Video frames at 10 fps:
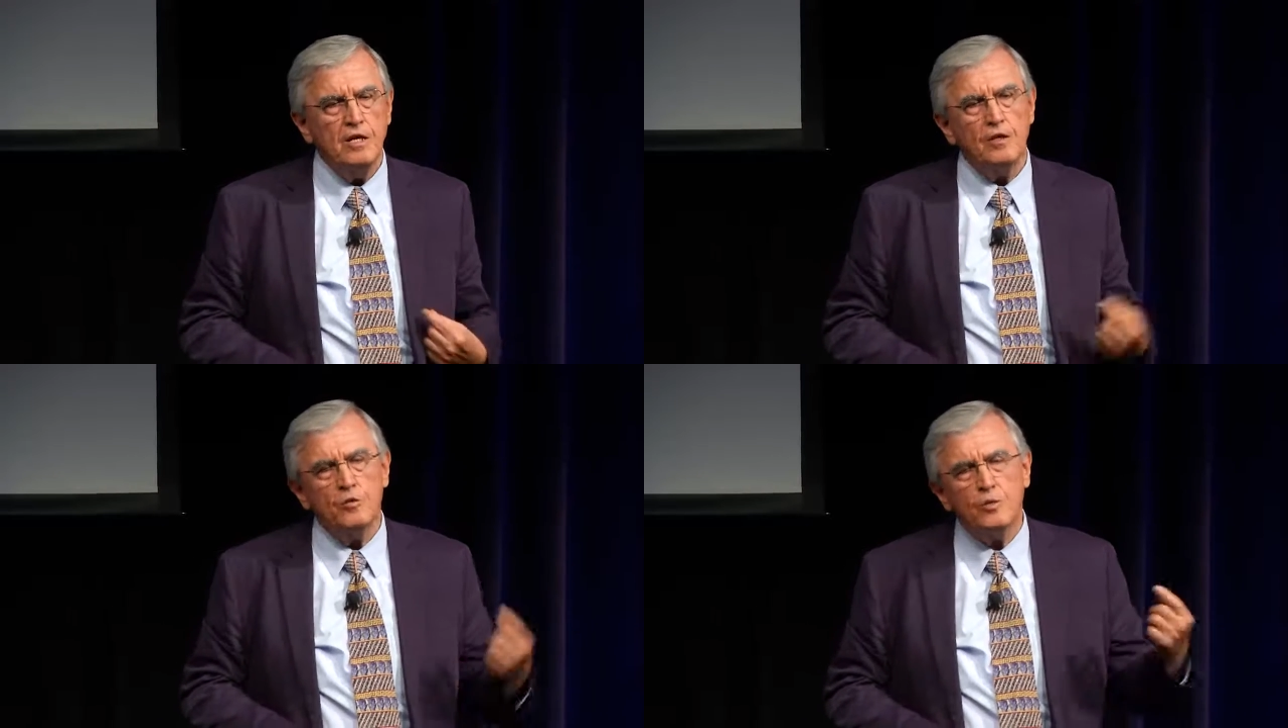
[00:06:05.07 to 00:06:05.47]

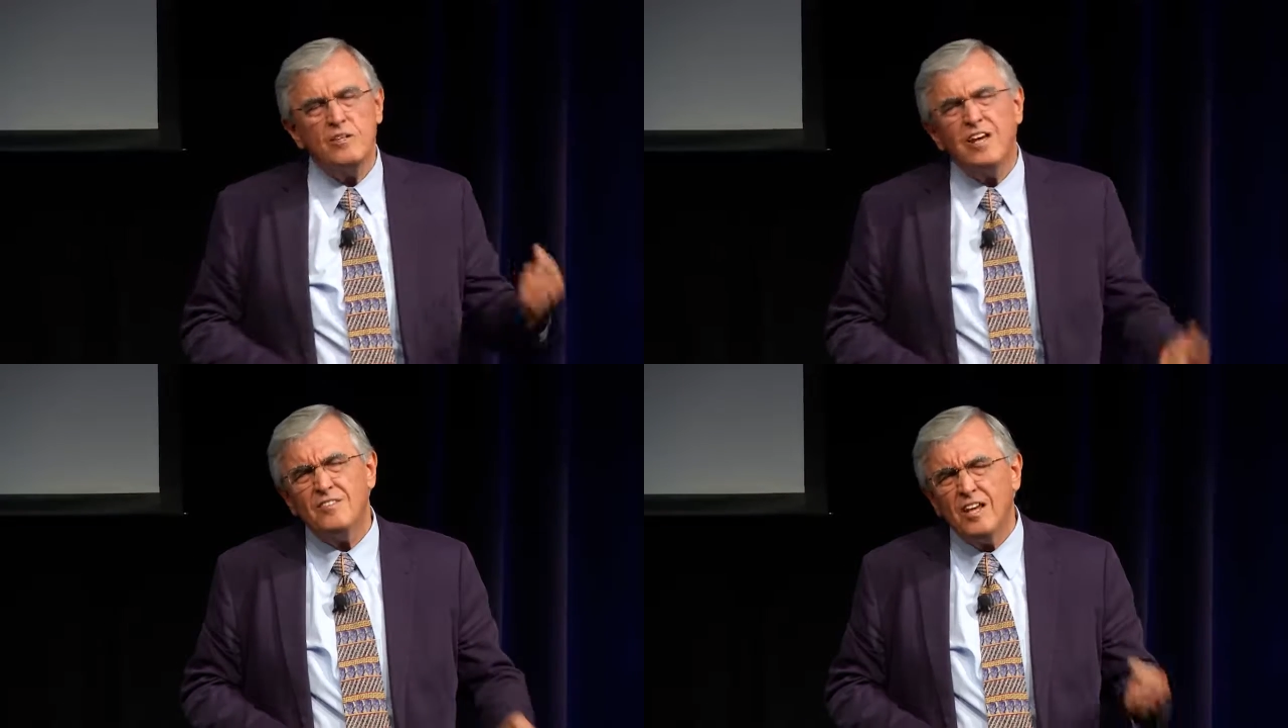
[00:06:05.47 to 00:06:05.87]
it will
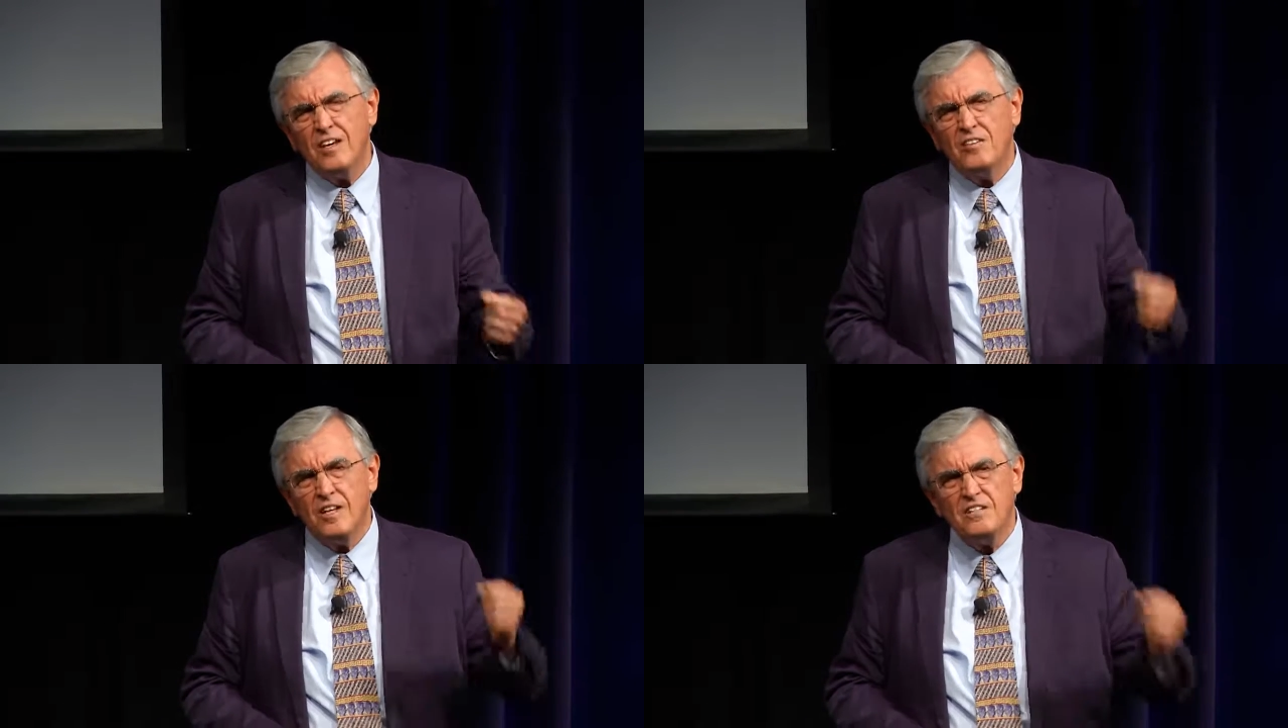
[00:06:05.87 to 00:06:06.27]

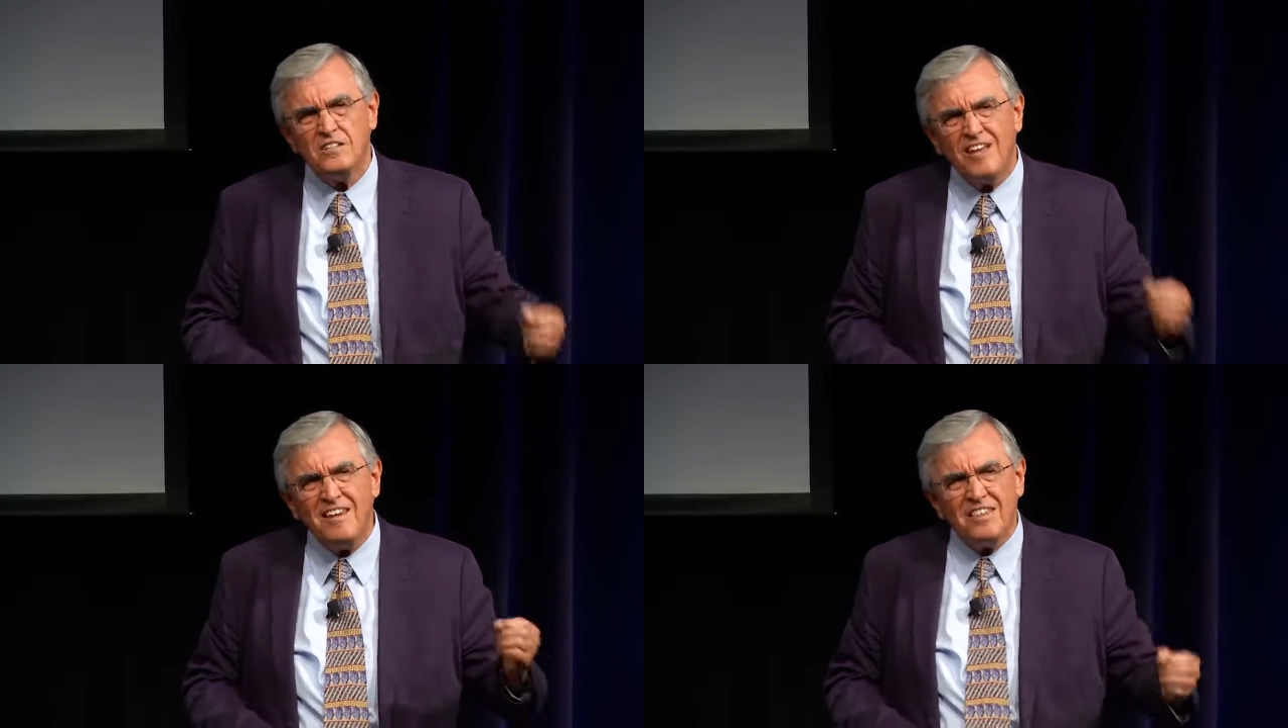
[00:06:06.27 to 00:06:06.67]
take at
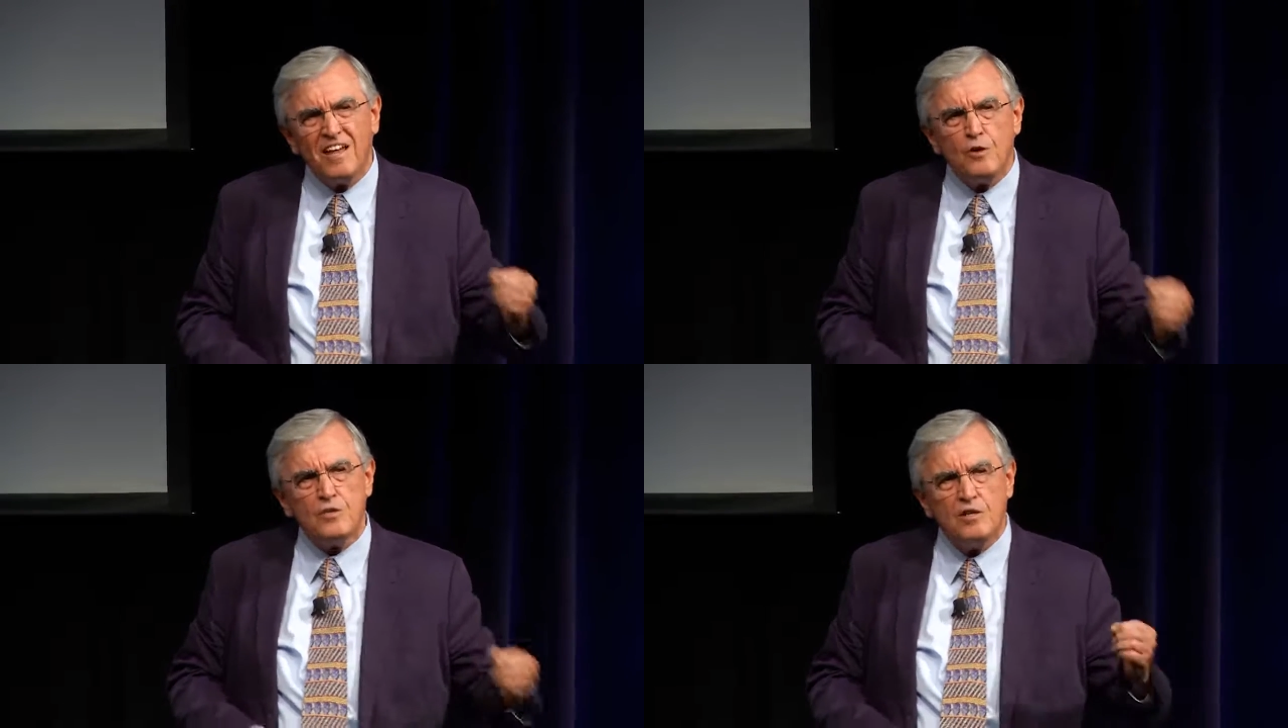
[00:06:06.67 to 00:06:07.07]
least
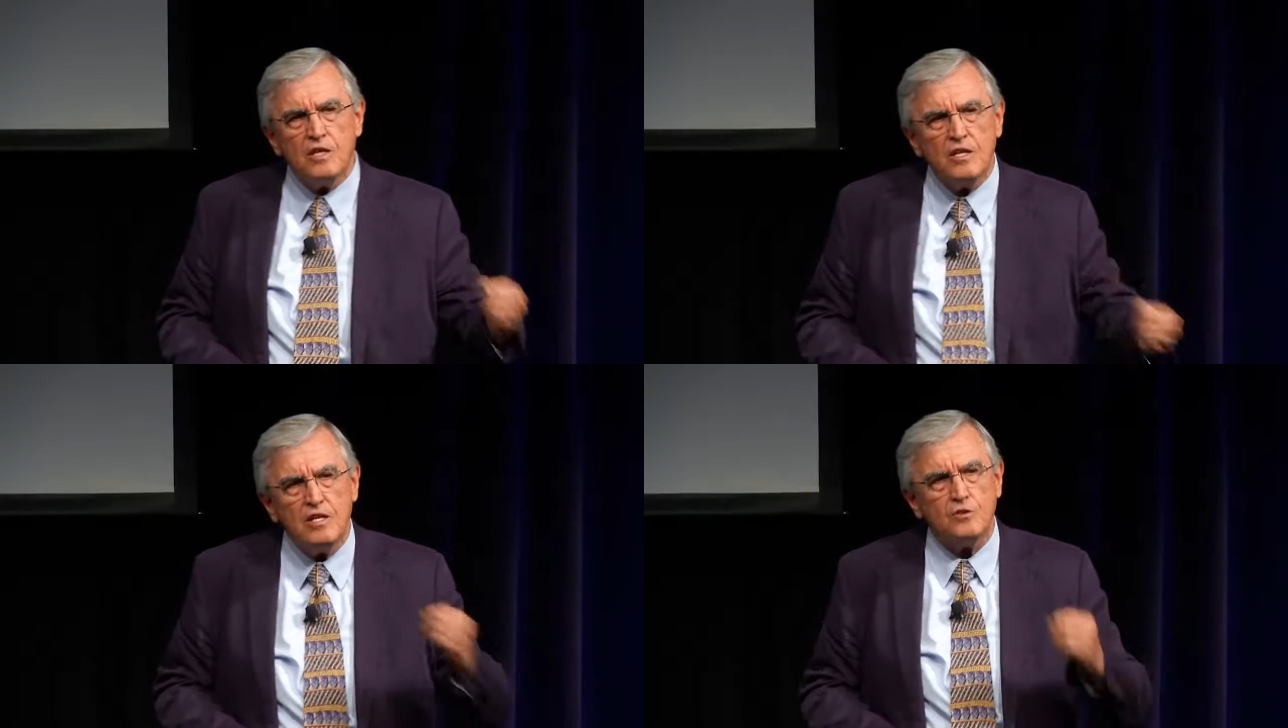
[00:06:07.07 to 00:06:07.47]
10,000
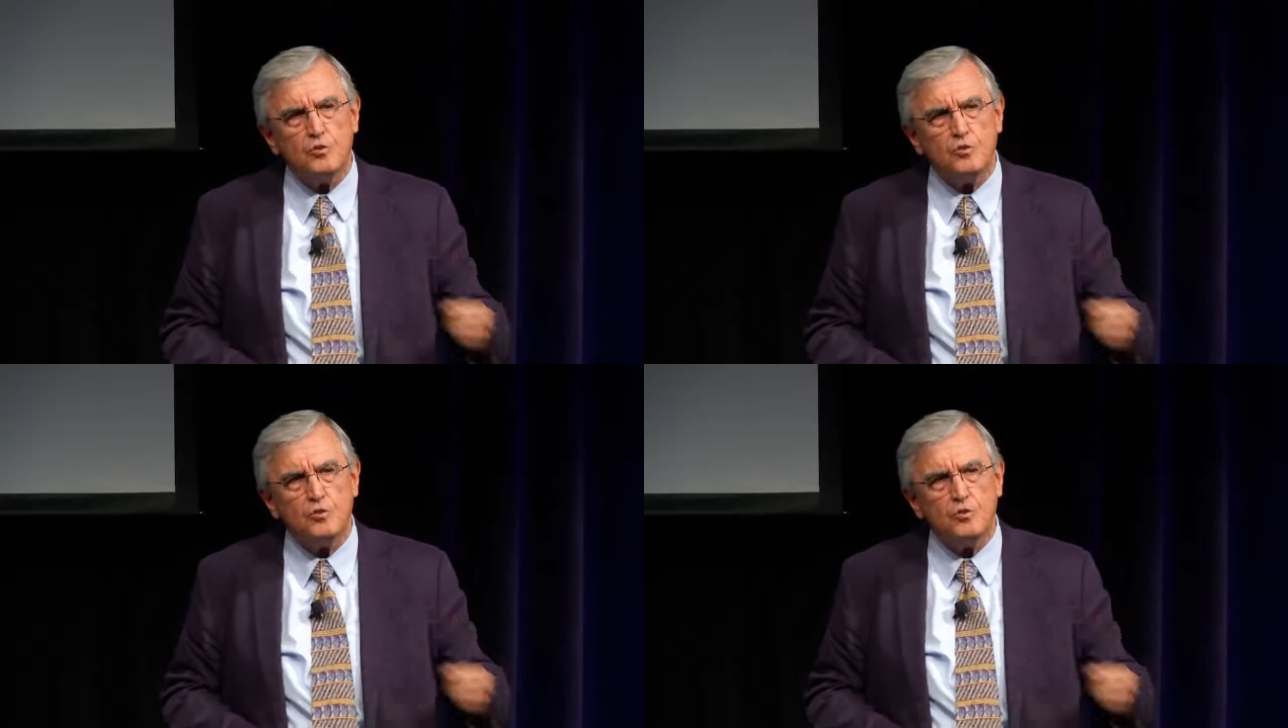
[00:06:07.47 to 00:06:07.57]
years